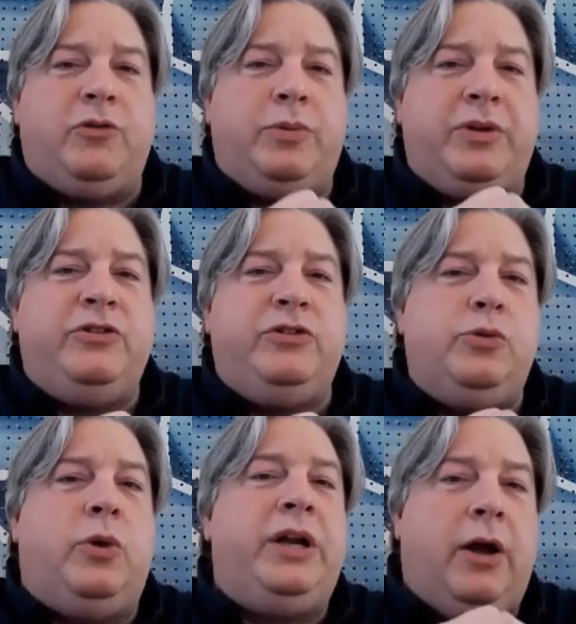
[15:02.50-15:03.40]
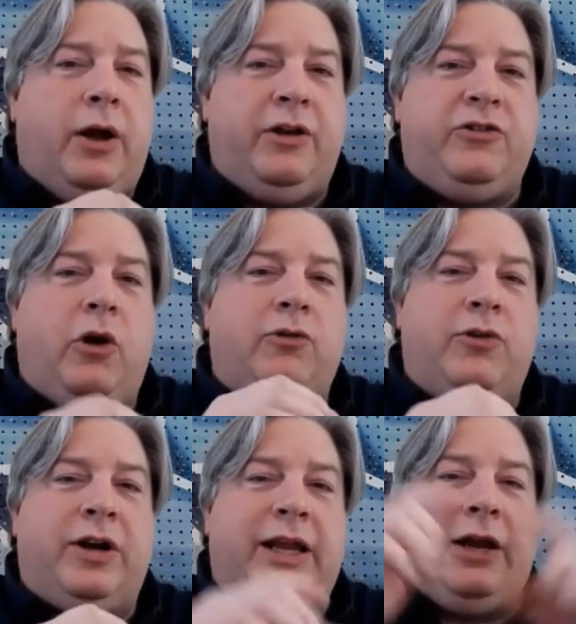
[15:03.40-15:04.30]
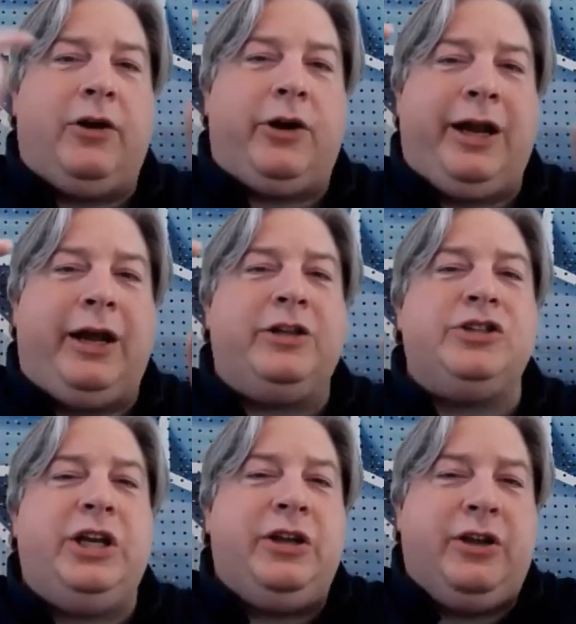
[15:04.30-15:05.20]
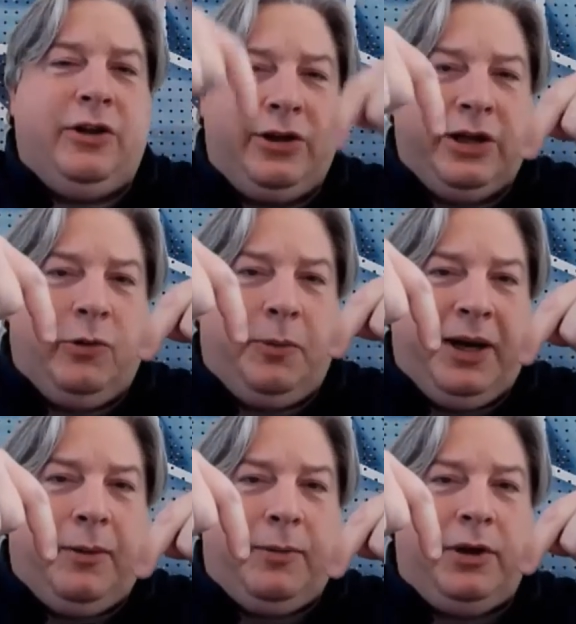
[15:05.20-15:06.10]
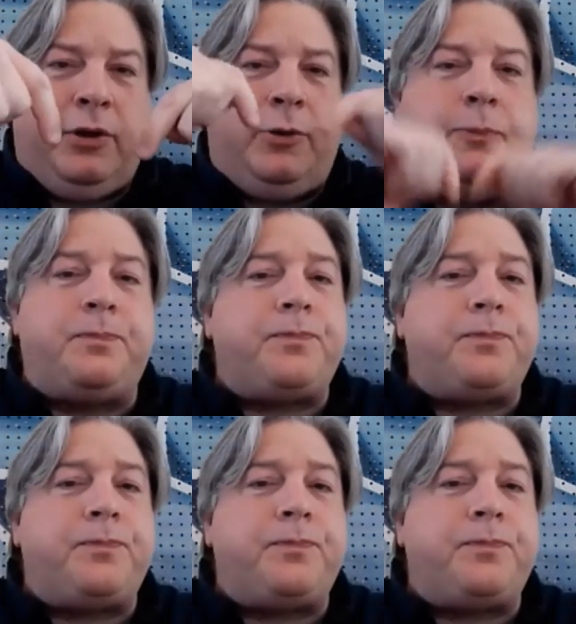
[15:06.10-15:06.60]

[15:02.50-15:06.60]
please join us over at Geek Archaeology. The link will be down below.